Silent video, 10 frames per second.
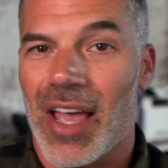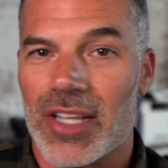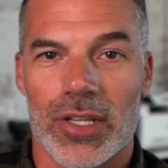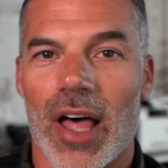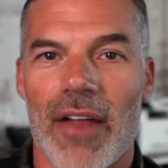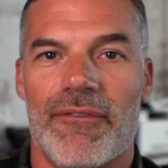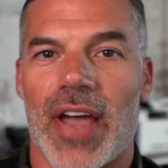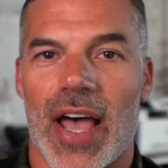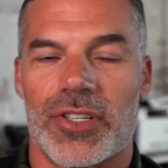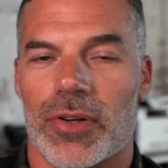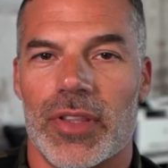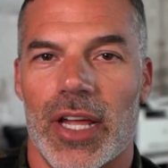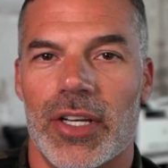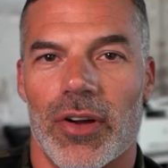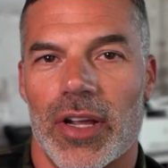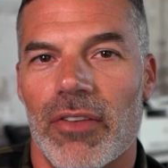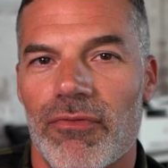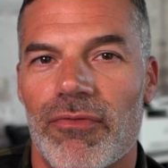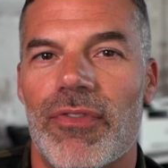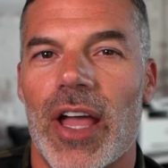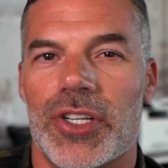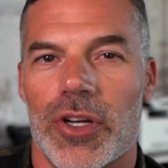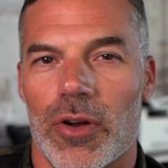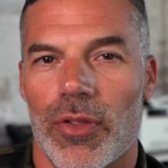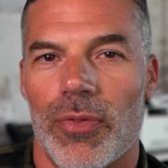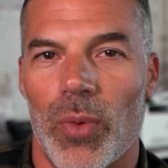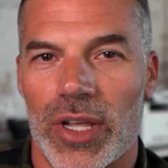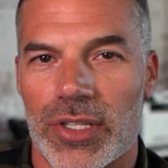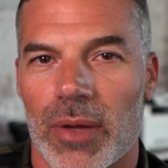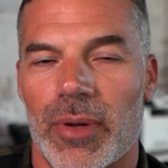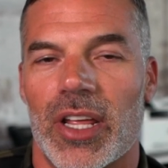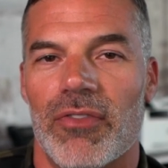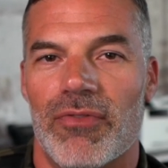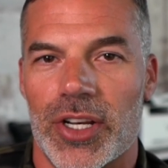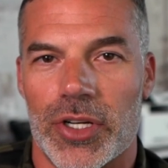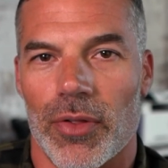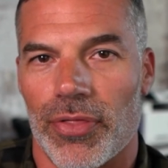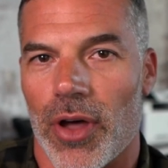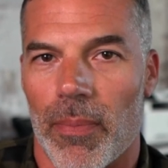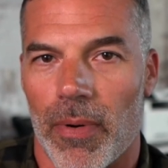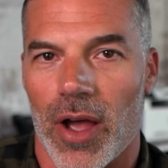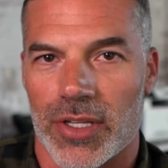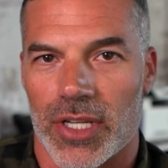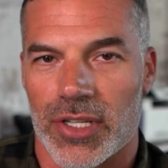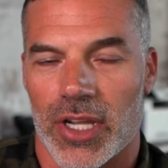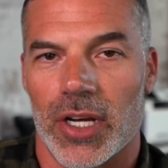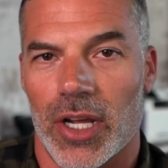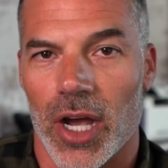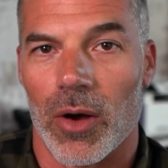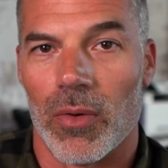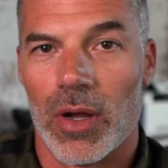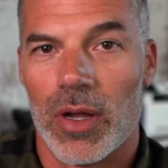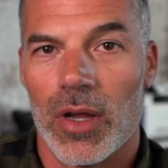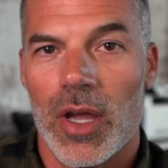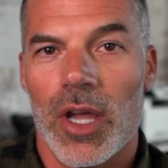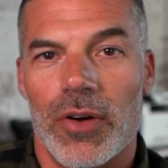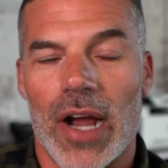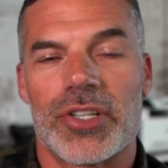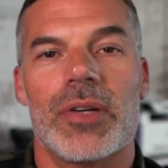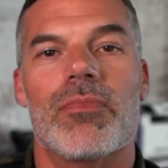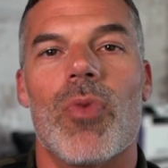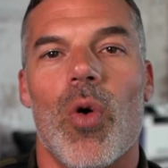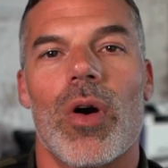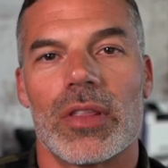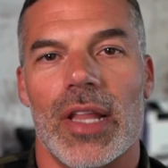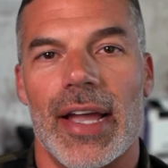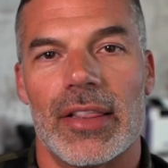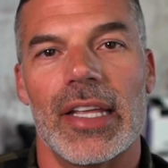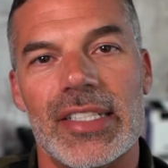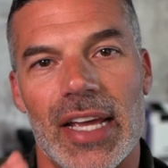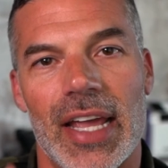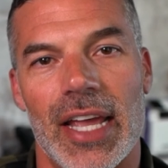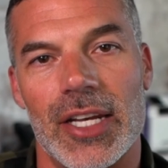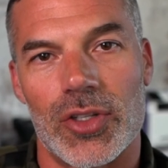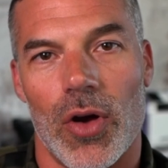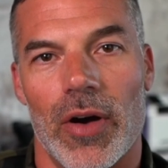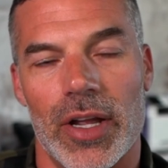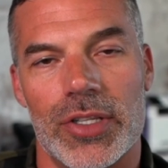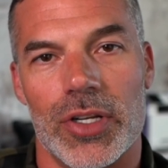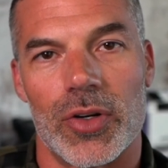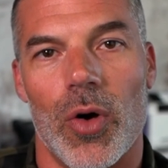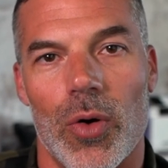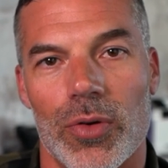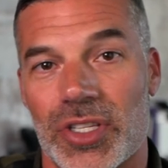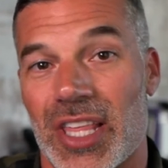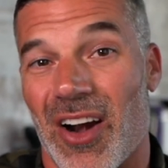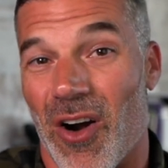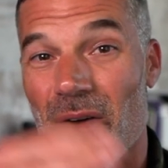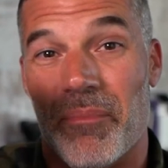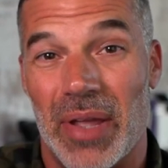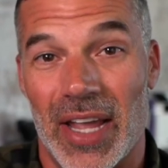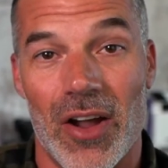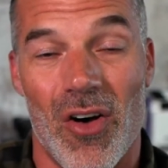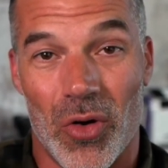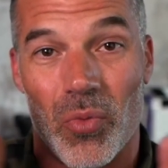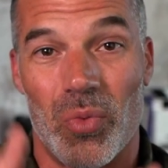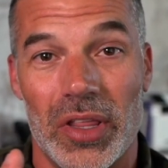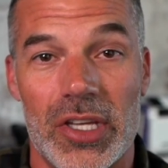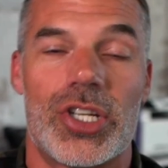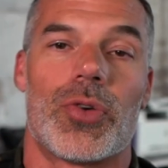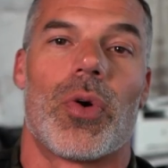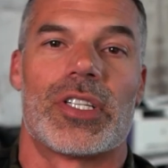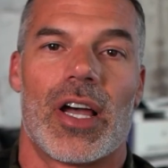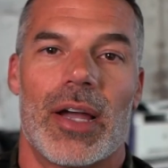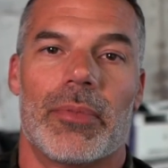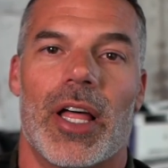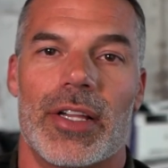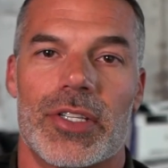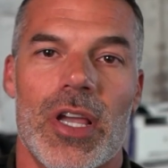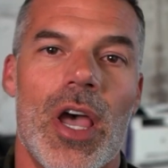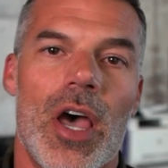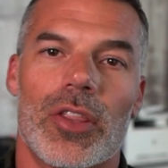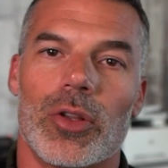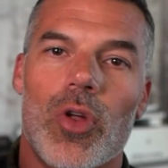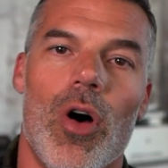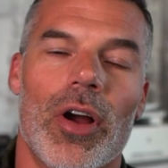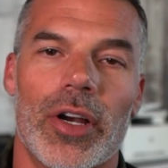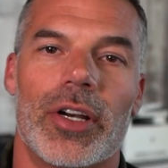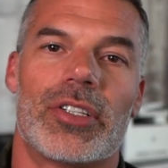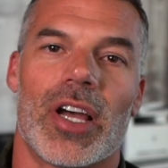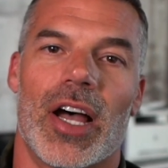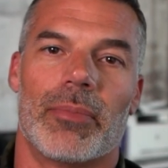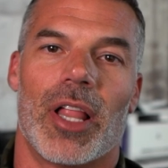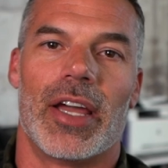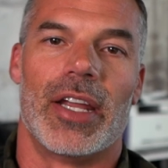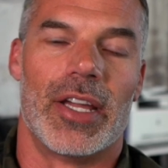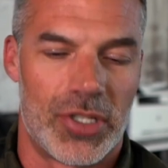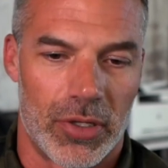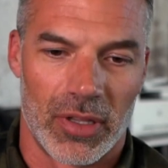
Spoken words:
is a lot faster than your conventional wisdom and conventional thought process can go. You're actually more likely to hit targets and goals that are big on really short timelines. The longer your timeline is, your